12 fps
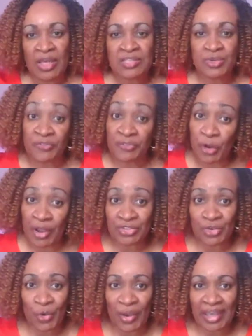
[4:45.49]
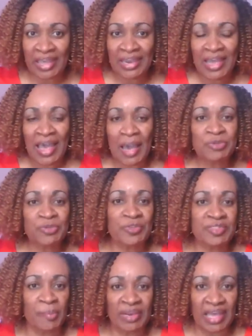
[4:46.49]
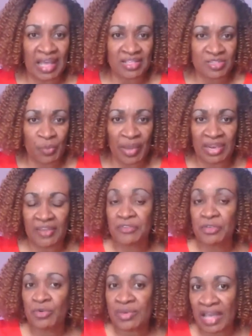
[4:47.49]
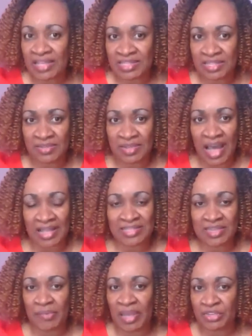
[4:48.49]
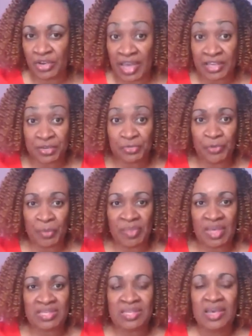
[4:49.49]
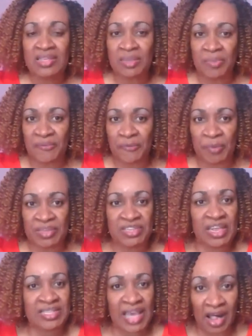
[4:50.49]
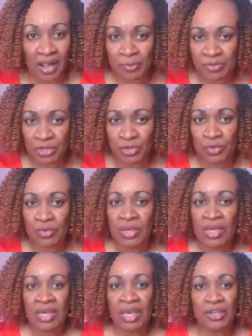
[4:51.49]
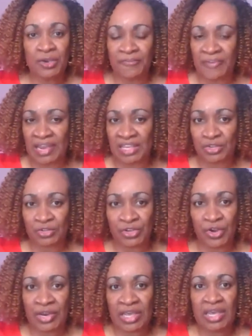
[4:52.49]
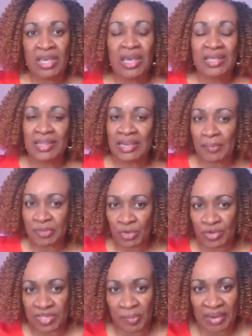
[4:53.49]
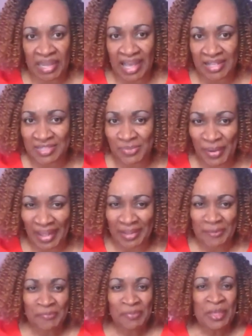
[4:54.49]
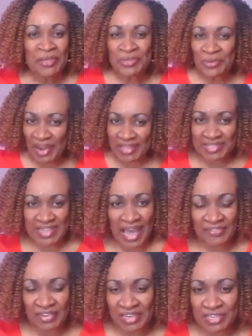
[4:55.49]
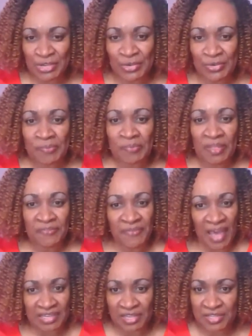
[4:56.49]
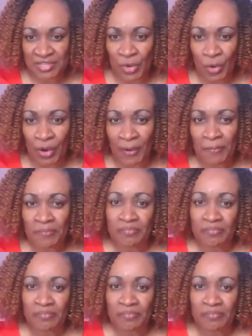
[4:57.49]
So if you're enjoying it, I'm sure somebody else will. If you gotten some education from this, some information that's helped you in your financial journey, then I'm sure somebody else will. So let's dive into VantageScore.